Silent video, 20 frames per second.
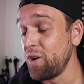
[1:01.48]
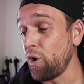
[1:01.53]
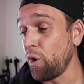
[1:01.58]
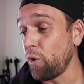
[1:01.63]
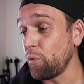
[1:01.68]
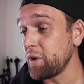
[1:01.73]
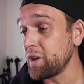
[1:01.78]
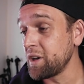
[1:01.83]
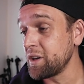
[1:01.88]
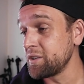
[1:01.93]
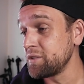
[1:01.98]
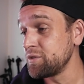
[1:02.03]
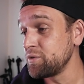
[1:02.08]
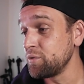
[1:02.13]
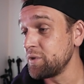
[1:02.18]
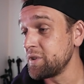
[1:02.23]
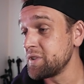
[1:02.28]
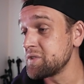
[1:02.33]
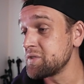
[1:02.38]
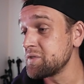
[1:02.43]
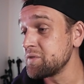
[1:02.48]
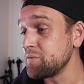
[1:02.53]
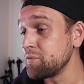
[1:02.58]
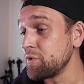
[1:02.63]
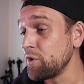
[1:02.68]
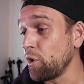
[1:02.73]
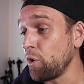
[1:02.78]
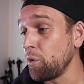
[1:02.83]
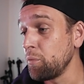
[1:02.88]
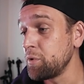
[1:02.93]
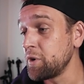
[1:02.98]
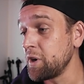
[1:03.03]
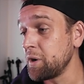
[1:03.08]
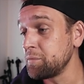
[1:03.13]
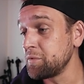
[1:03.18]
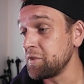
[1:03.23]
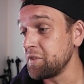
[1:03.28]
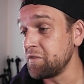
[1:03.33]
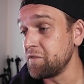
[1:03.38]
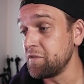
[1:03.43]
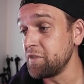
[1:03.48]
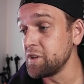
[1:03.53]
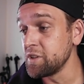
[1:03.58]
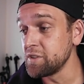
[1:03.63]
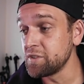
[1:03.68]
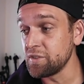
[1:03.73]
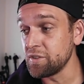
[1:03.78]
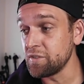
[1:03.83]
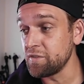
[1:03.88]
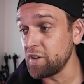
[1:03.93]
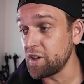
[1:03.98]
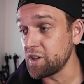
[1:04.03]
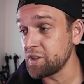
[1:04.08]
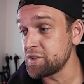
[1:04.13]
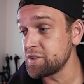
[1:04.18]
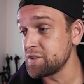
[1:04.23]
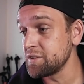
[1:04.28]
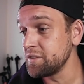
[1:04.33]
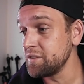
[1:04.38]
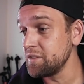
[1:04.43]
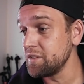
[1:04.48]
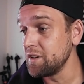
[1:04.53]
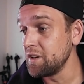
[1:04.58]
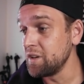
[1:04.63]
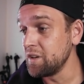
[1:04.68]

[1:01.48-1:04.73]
All we got to do is we open up the filter function,